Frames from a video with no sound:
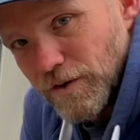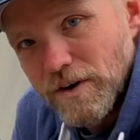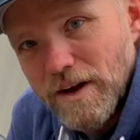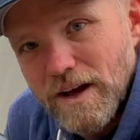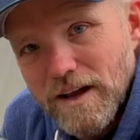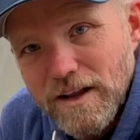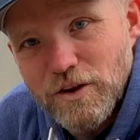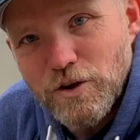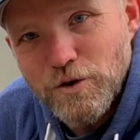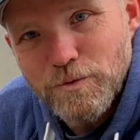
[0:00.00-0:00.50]

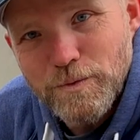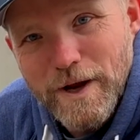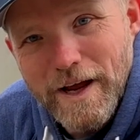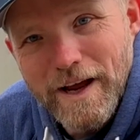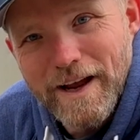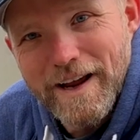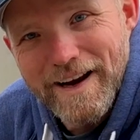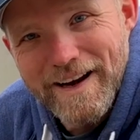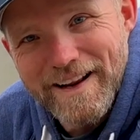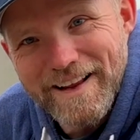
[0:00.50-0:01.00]
not
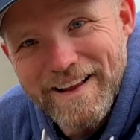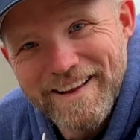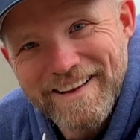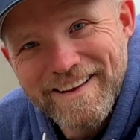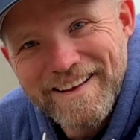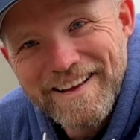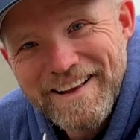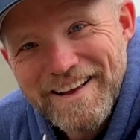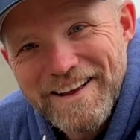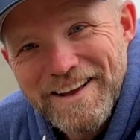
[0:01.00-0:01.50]
lubricating
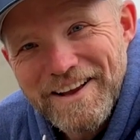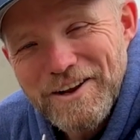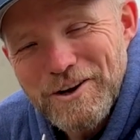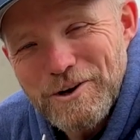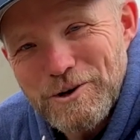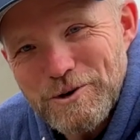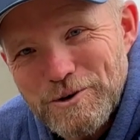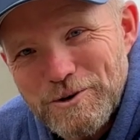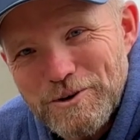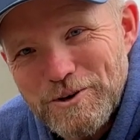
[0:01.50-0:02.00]

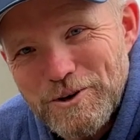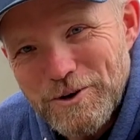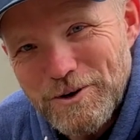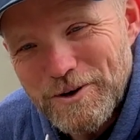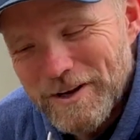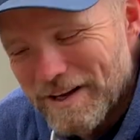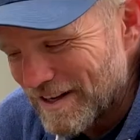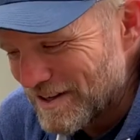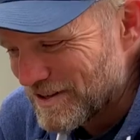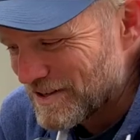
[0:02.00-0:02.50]
your
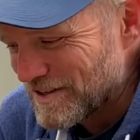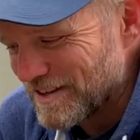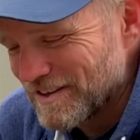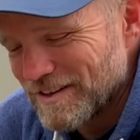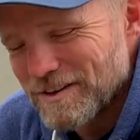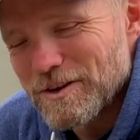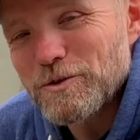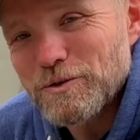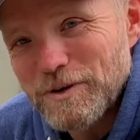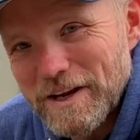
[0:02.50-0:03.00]
hitch,
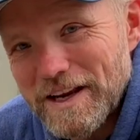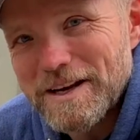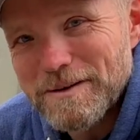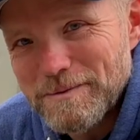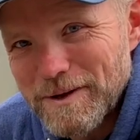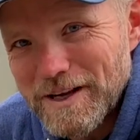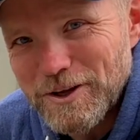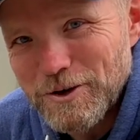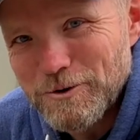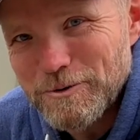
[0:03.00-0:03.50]
you need to
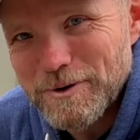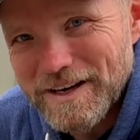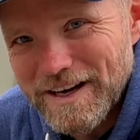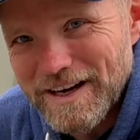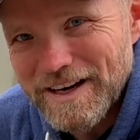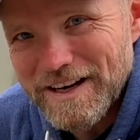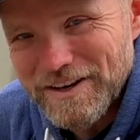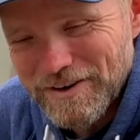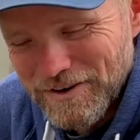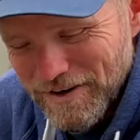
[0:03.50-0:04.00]
be
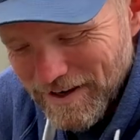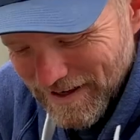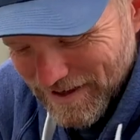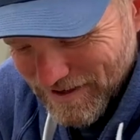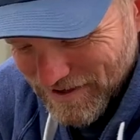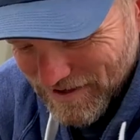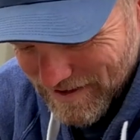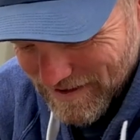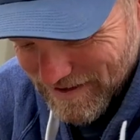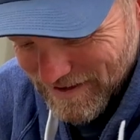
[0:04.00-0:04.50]
lubricating your
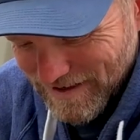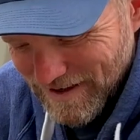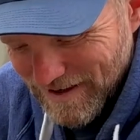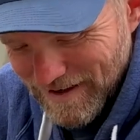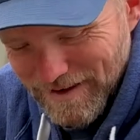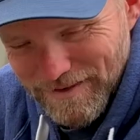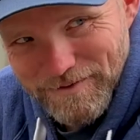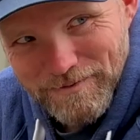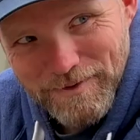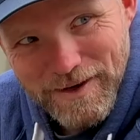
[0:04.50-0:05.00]
hitch.
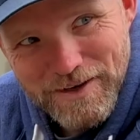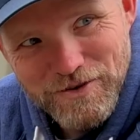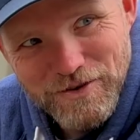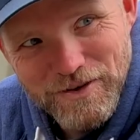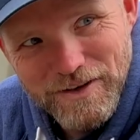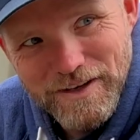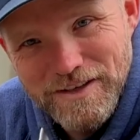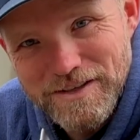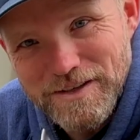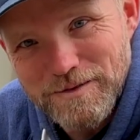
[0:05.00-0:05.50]
Make sure
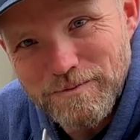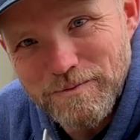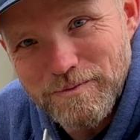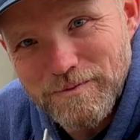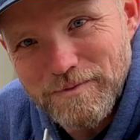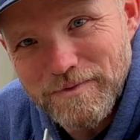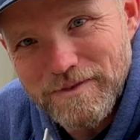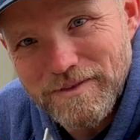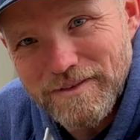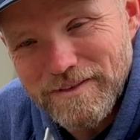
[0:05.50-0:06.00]
you get some
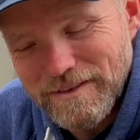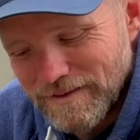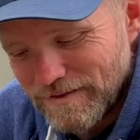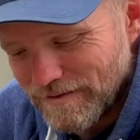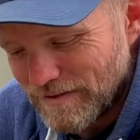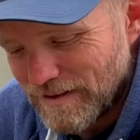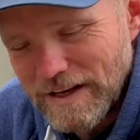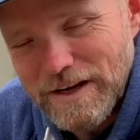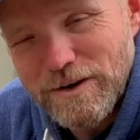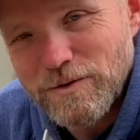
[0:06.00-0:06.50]

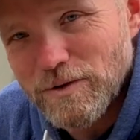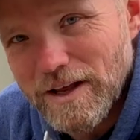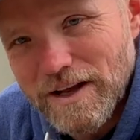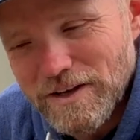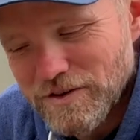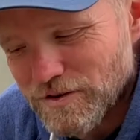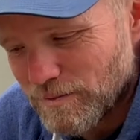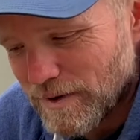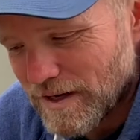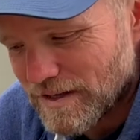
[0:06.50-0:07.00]

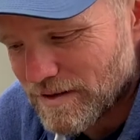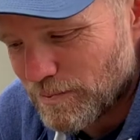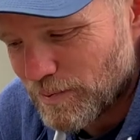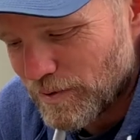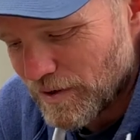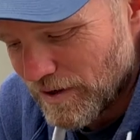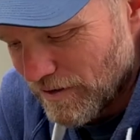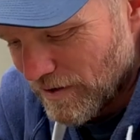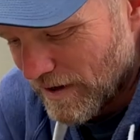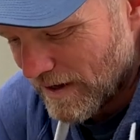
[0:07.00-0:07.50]
Equalizer. Makes a
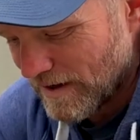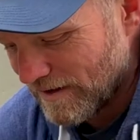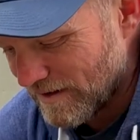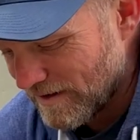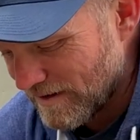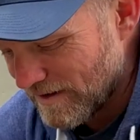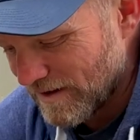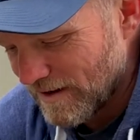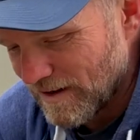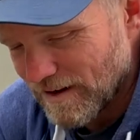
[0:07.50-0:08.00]
pretty great
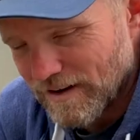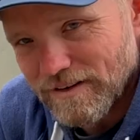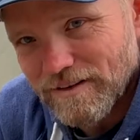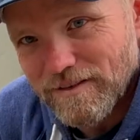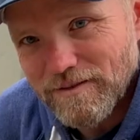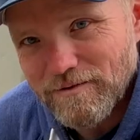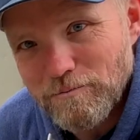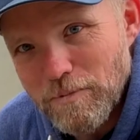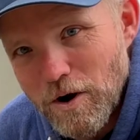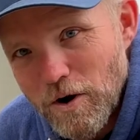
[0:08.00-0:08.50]

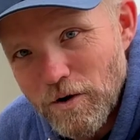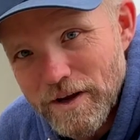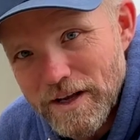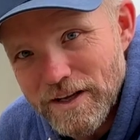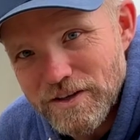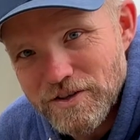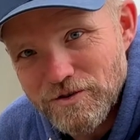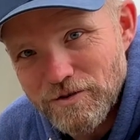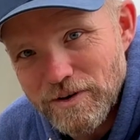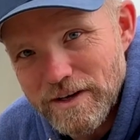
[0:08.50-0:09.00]
ball
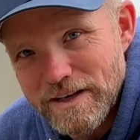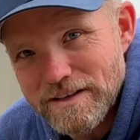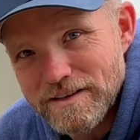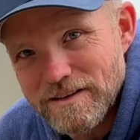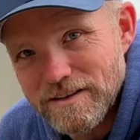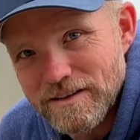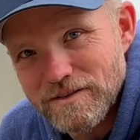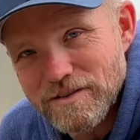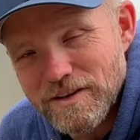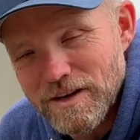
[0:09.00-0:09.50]
hitch grease.
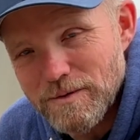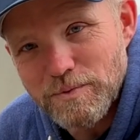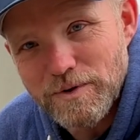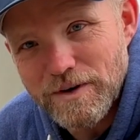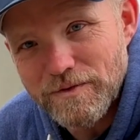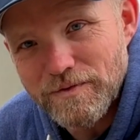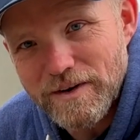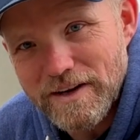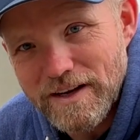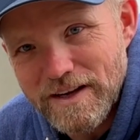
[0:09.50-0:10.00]
There's a couple
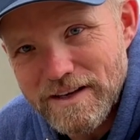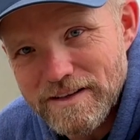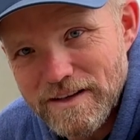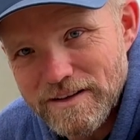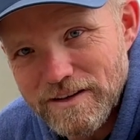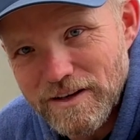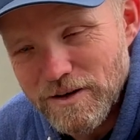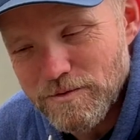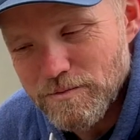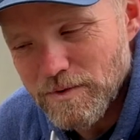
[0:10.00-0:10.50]
different kinds out
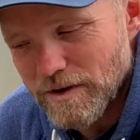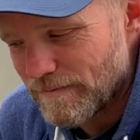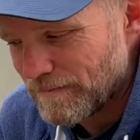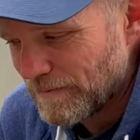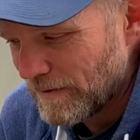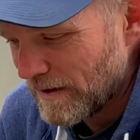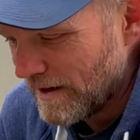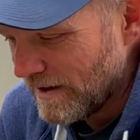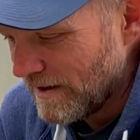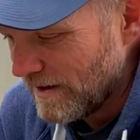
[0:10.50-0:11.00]
there, but
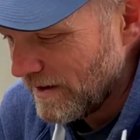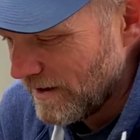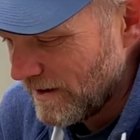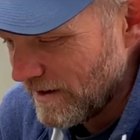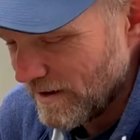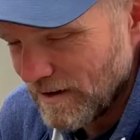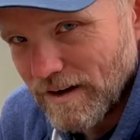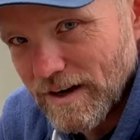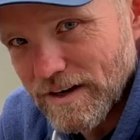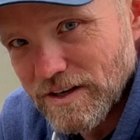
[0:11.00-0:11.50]

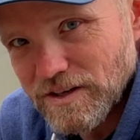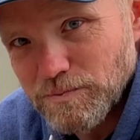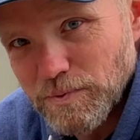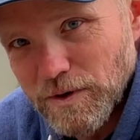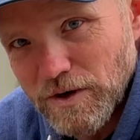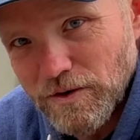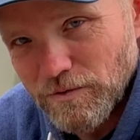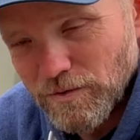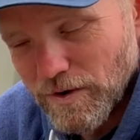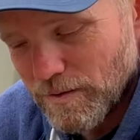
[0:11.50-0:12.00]
I just
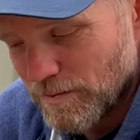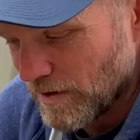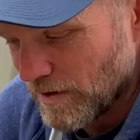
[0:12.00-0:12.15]
put on a rubber